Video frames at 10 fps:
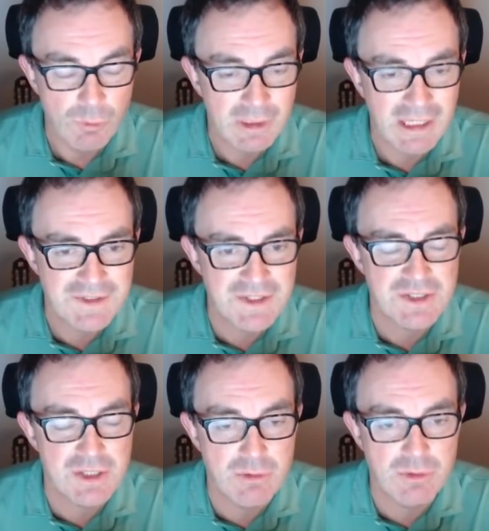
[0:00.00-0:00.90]
or a
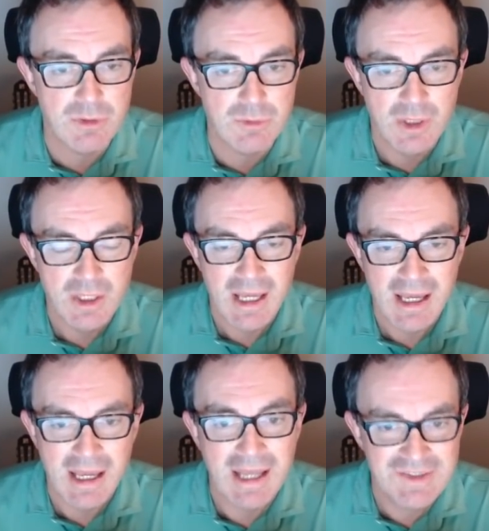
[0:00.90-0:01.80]
classic Sudoku
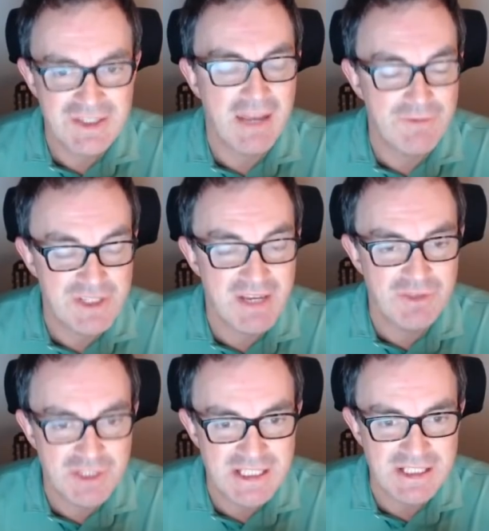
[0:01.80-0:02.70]
has to have
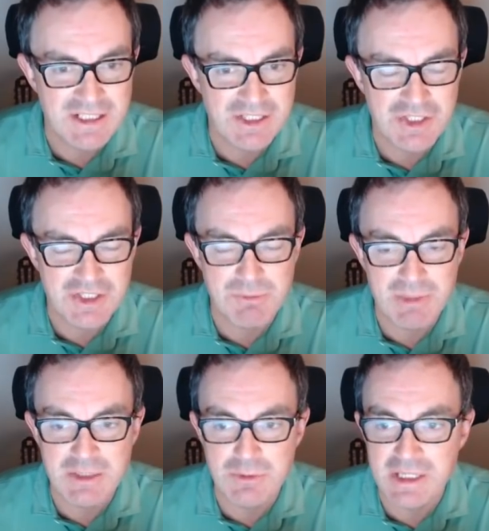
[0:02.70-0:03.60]
17 digits to
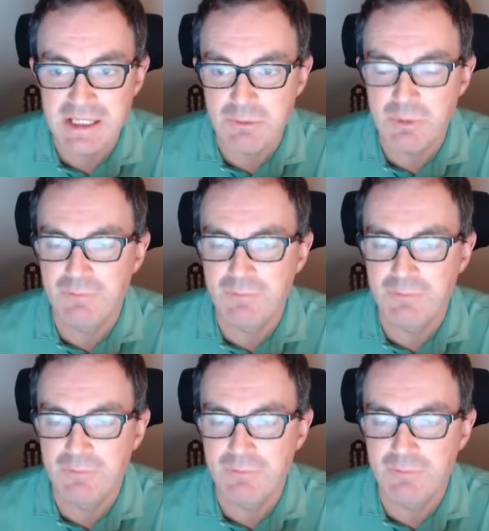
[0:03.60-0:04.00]
be unique.